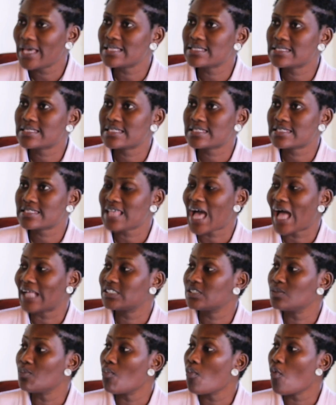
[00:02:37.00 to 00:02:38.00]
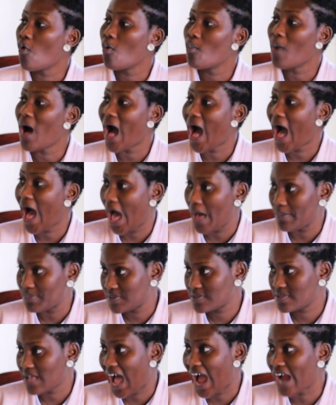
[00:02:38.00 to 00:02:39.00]
is such mobile
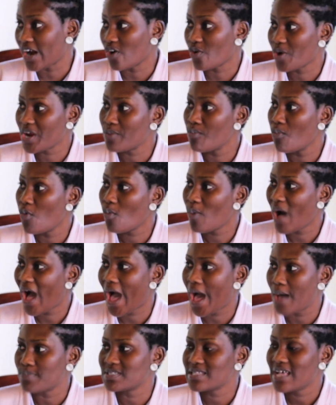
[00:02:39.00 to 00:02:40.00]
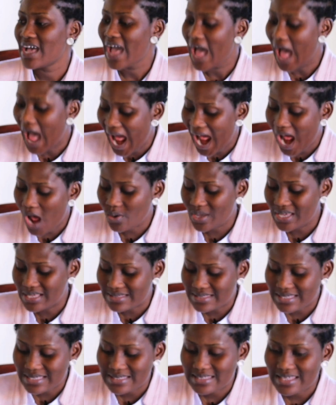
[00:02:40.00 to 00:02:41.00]
apps, Agric mobile apps, how
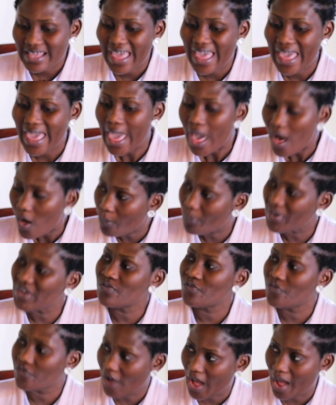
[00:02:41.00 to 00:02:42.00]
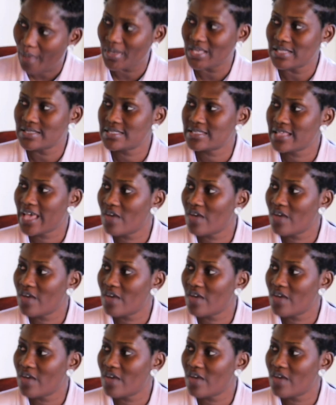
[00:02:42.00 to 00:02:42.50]
is it helping farmers